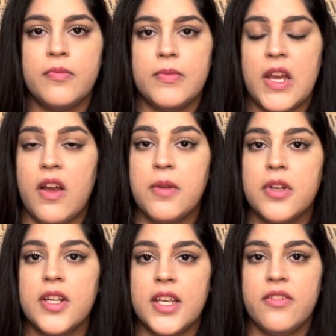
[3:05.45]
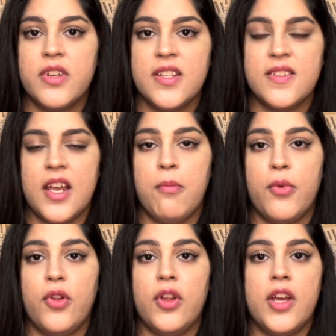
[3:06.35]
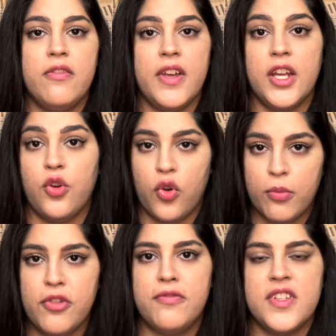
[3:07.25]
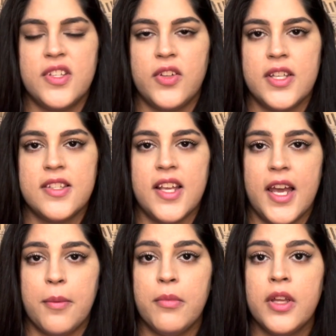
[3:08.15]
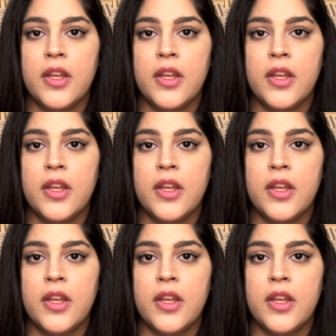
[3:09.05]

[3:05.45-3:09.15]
Now I'm going to give an example of a normal physical exam,